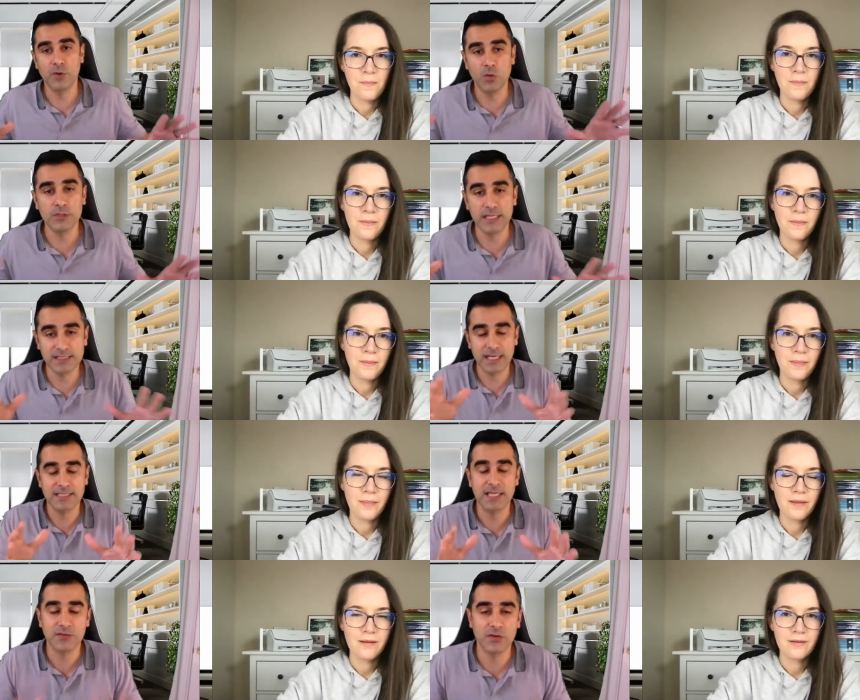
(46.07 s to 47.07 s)
Speaker 1: only. It's not
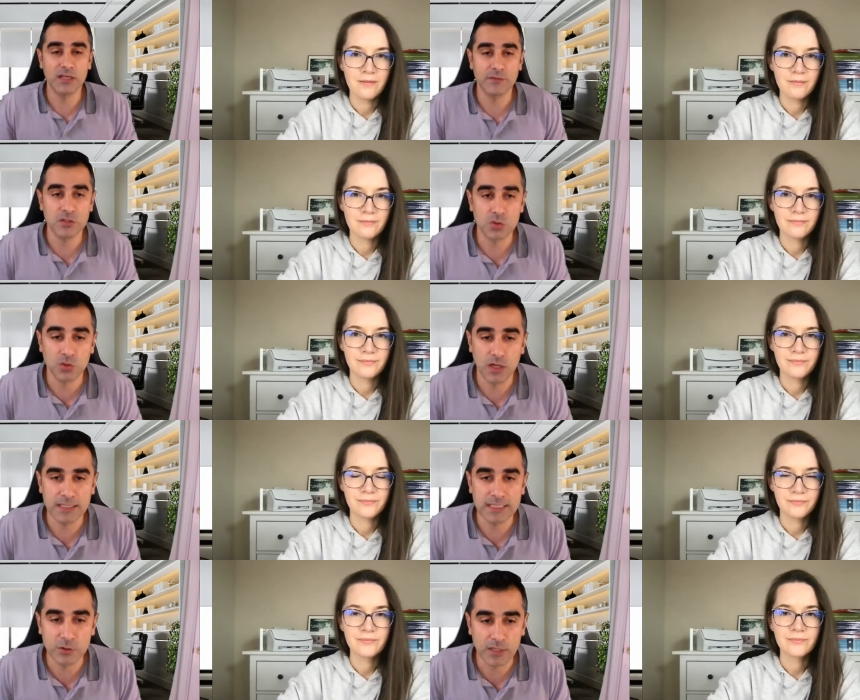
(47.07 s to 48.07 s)
intended for individual uh,
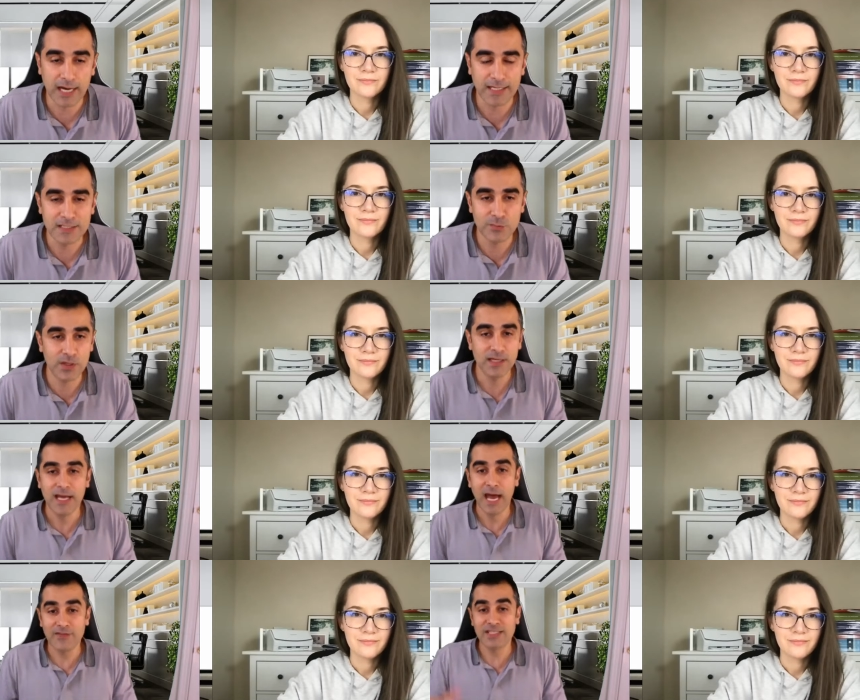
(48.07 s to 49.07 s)
legal guidance. But
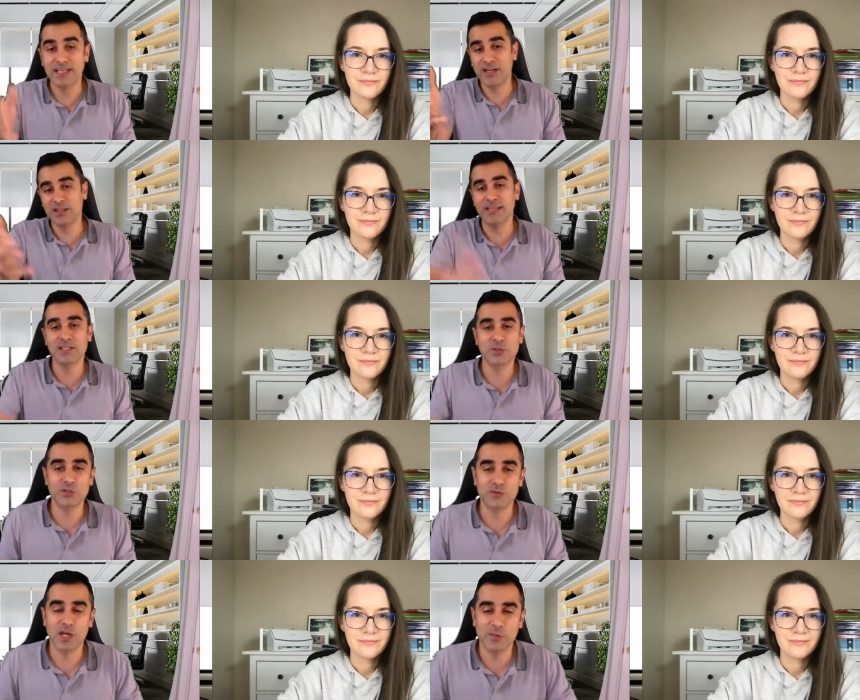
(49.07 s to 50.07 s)
having said that, thanks so much
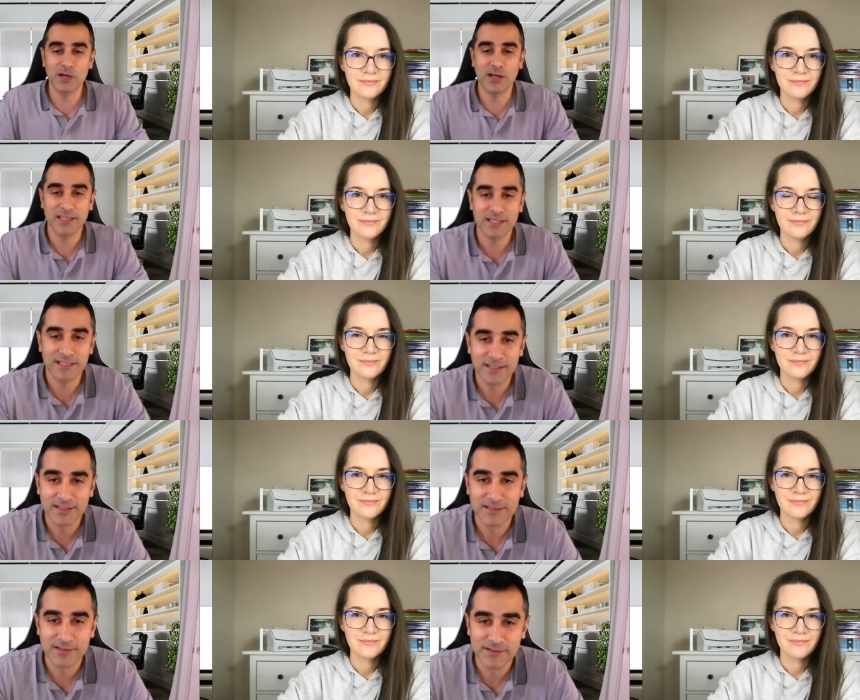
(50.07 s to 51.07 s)
for coming on again.
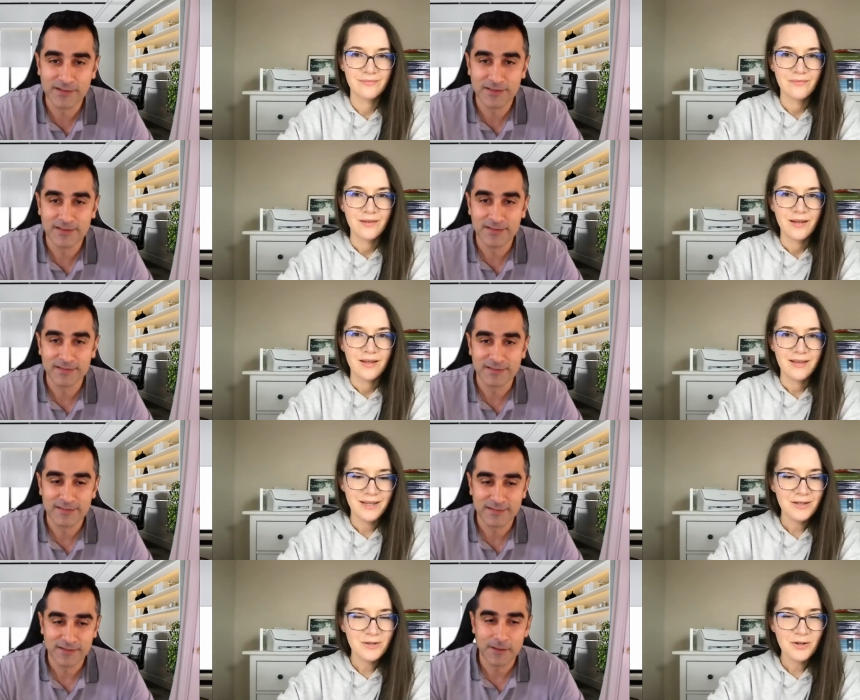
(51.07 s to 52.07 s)
Speaker 2: Thank
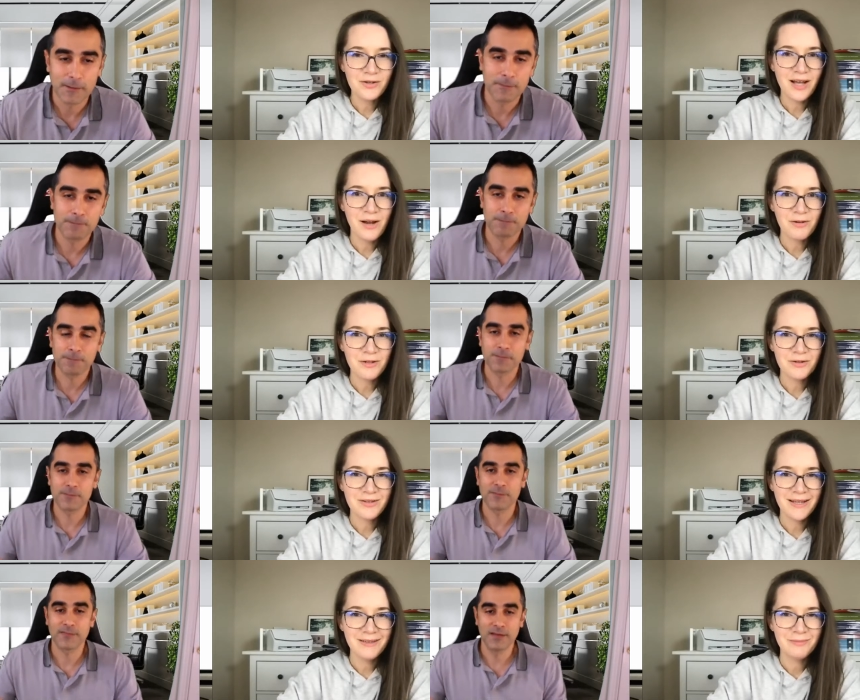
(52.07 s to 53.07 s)
you, John. How are you
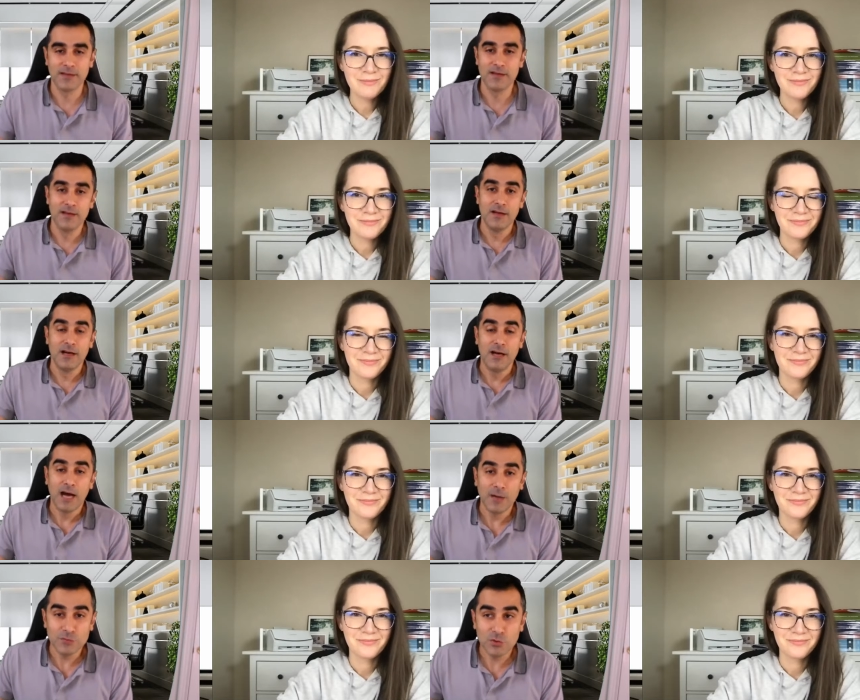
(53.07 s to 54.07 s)
today?
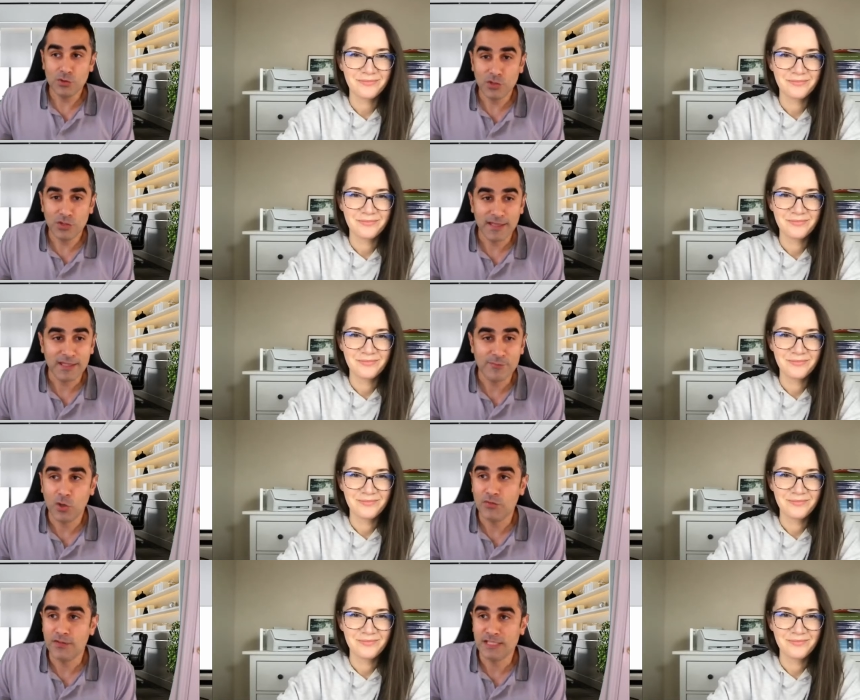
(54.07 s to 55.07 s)
Speaker 1: I'm doing good. I think
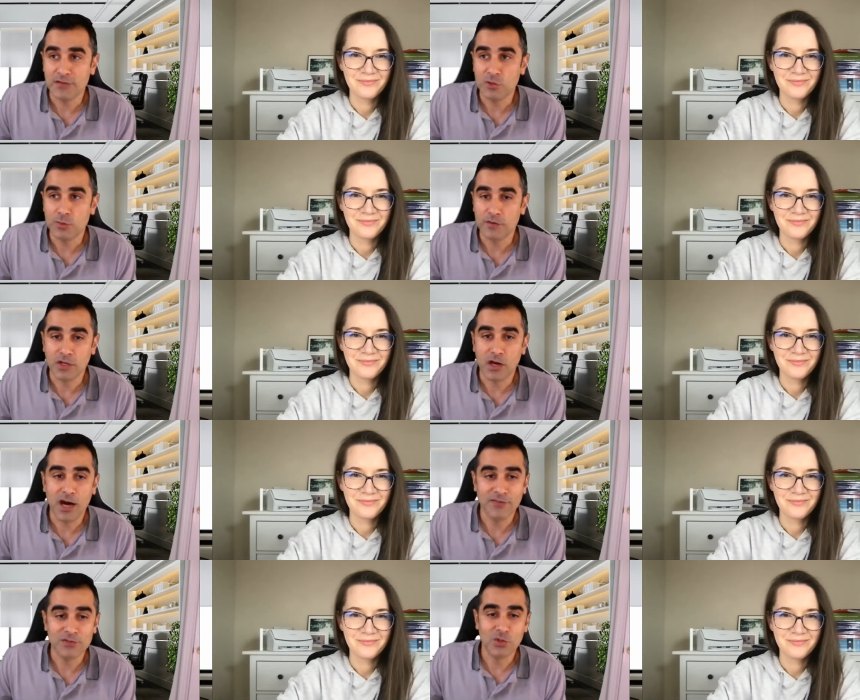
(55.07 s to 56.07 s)
both of us have a little bit of a
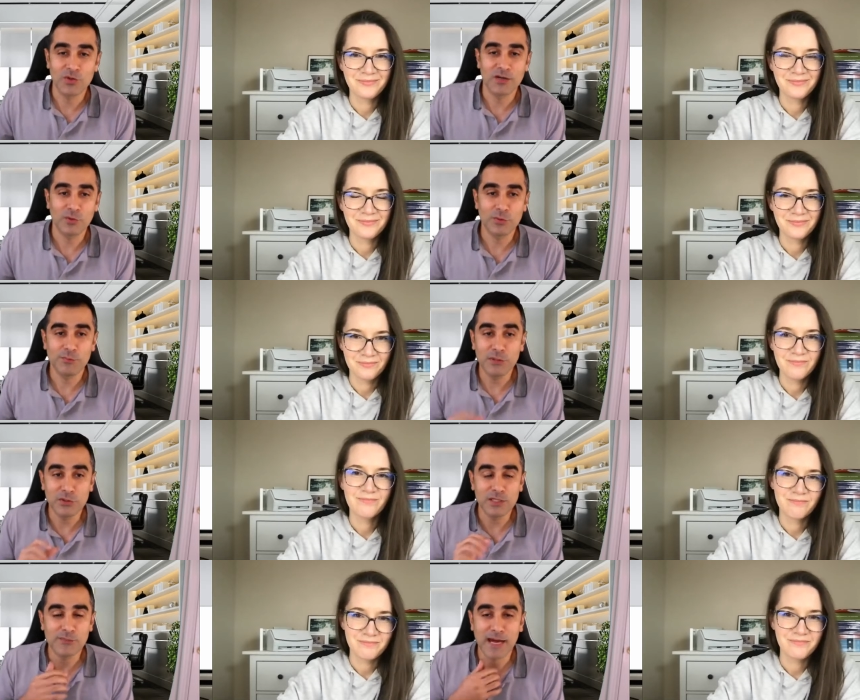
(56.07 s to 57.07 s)
cough, so uh, we'll be
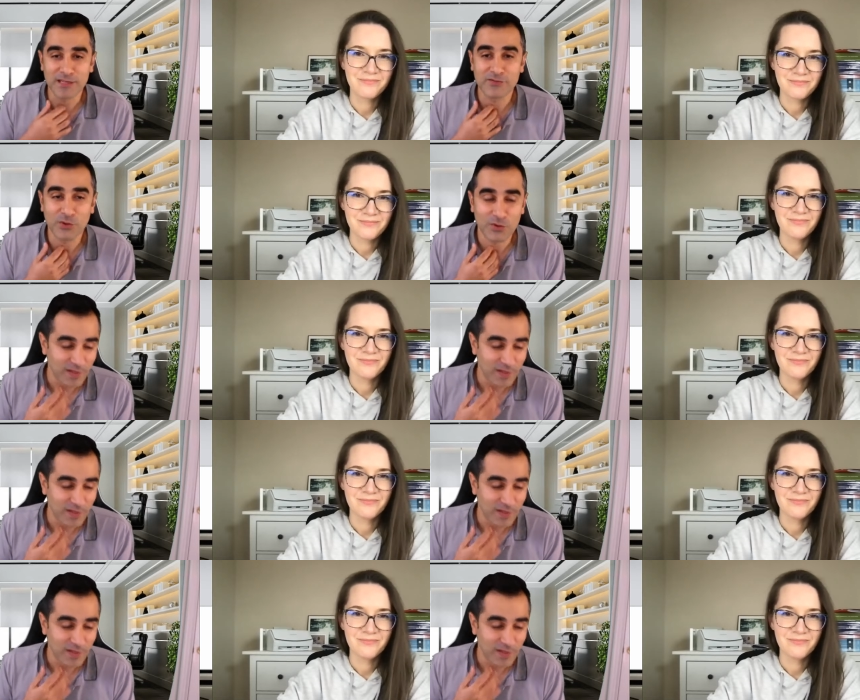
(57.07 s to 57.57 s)
muting back and forth